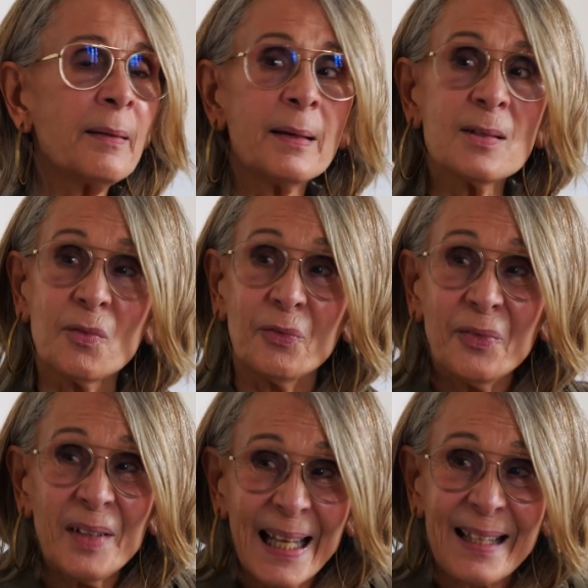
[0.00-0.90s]
that is
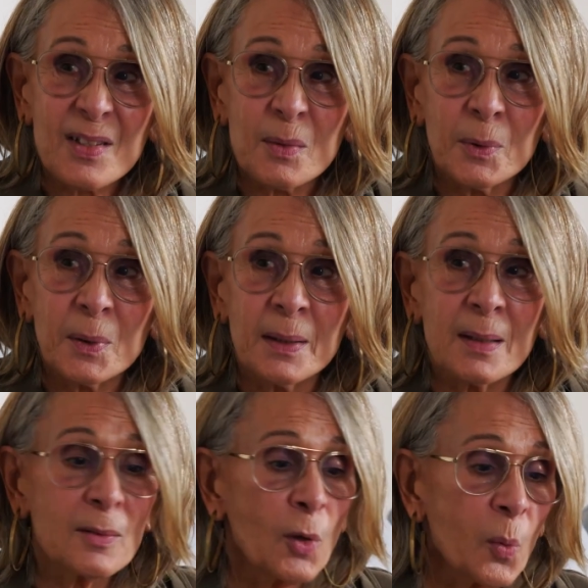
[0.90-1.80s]
flexible and
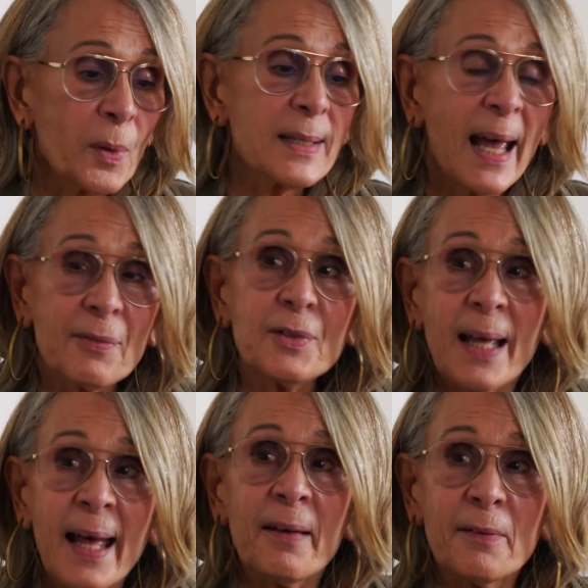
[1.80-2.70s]
doesn't always have to
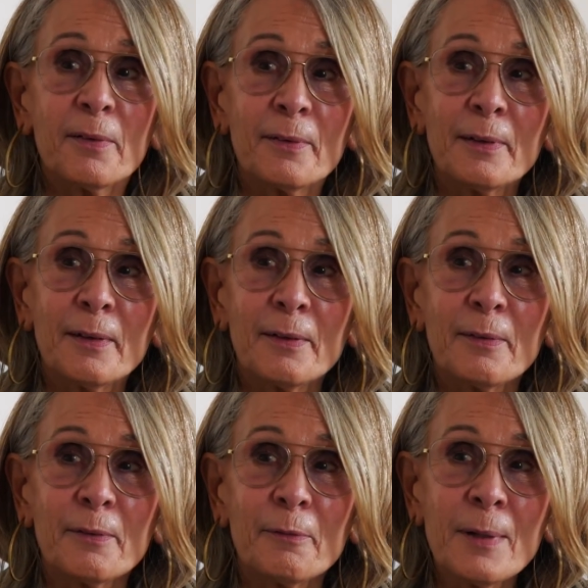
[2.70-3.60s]
have
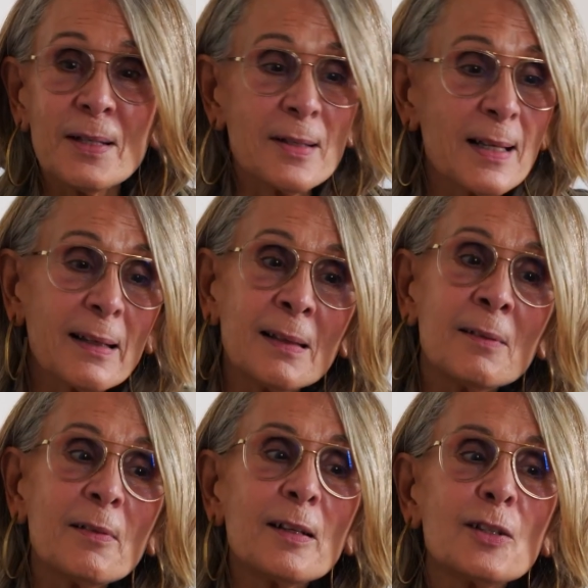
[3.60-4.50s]
reasons that
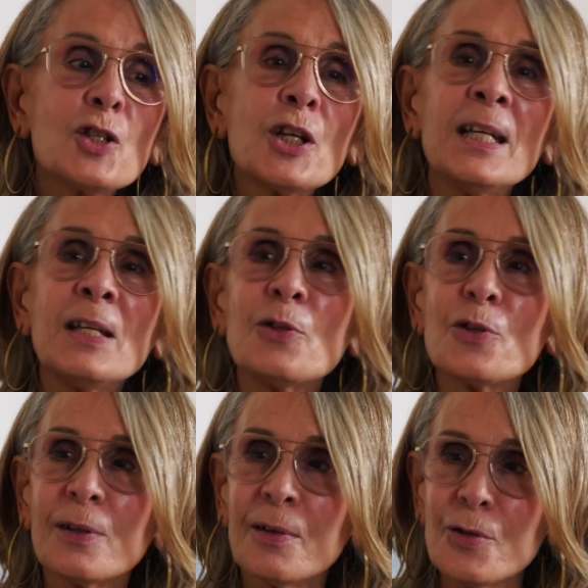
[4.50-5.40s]
can
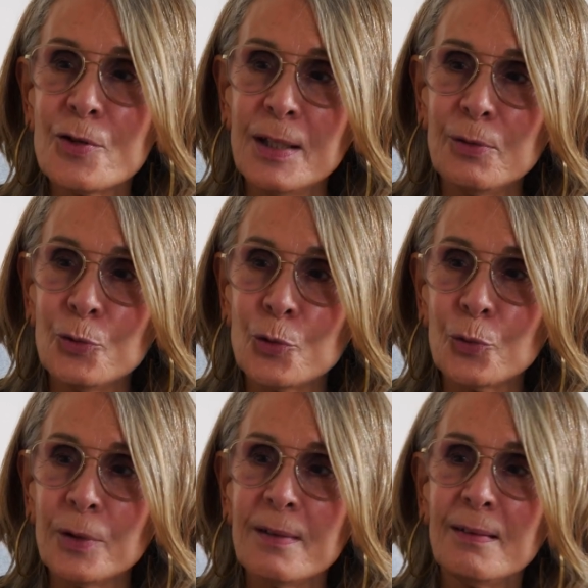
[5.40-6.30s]
change, the
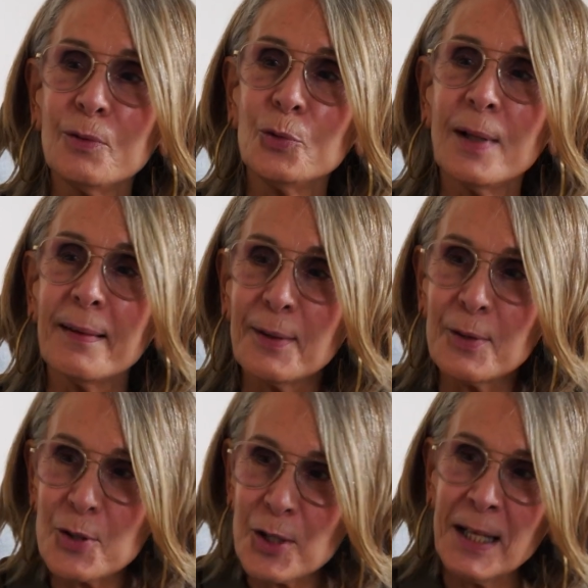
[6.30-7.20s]
jogo de cintura, that
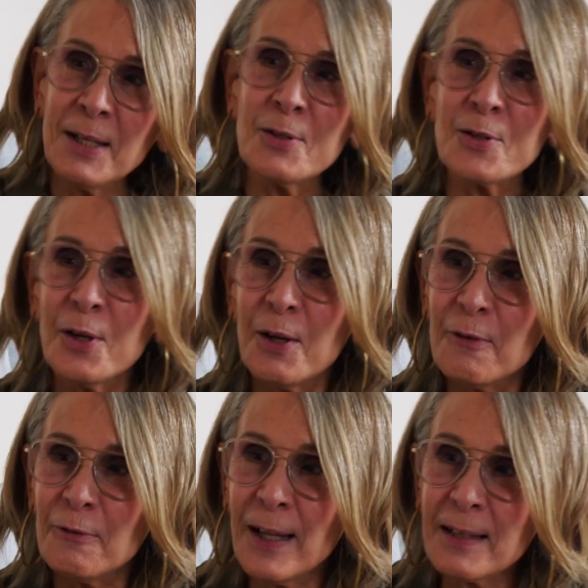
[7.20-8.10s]
can change,
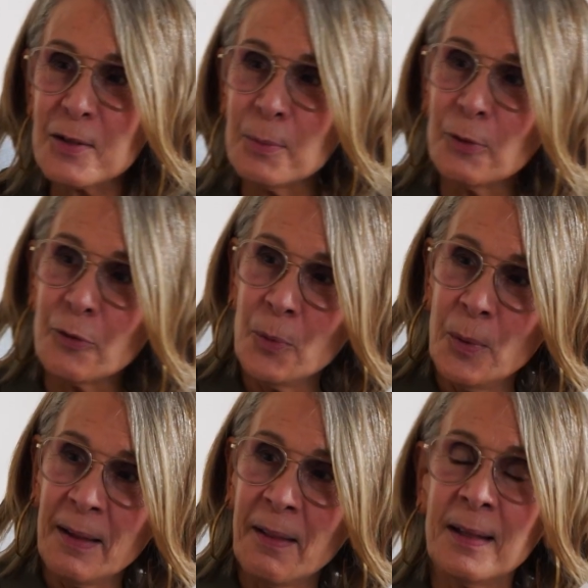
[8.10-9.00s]
flexible from
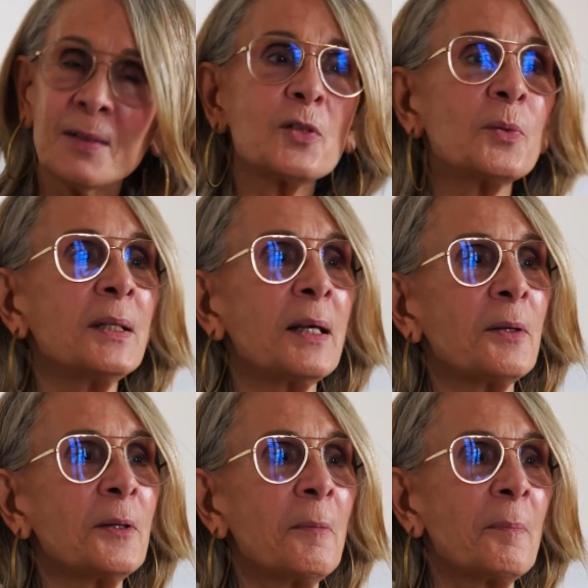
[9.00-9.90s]
one thing to
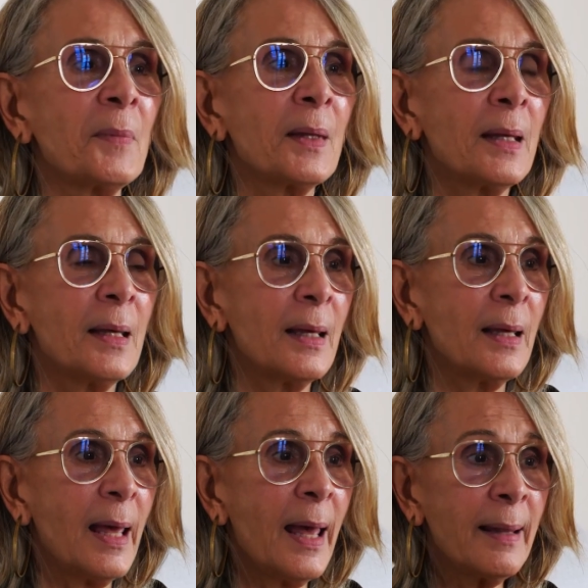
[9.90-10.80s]
another.
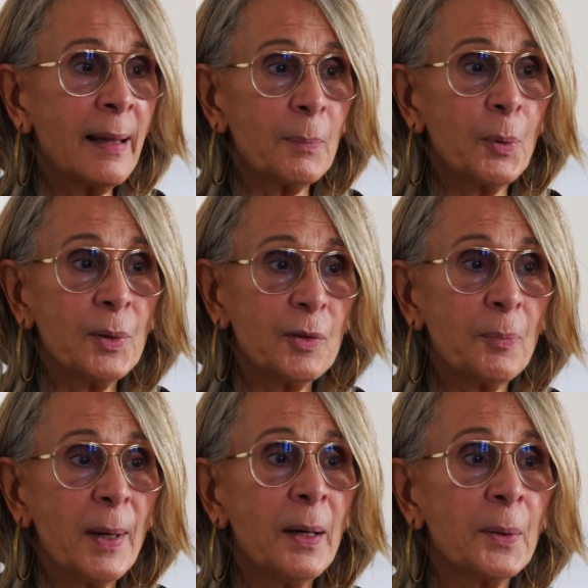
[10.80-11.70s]
And that point of
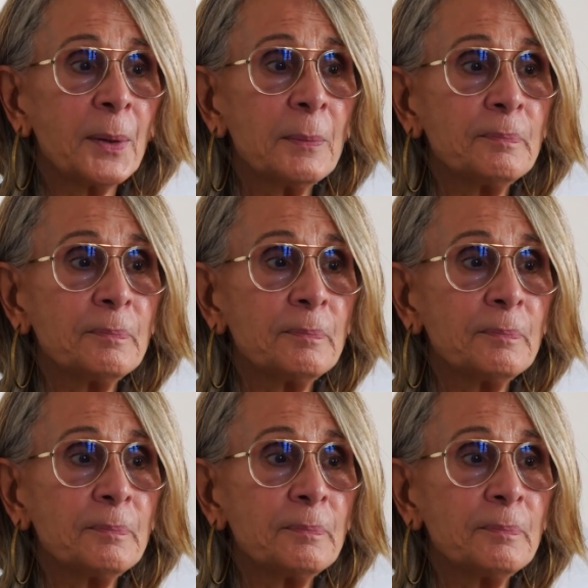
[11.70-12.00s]
power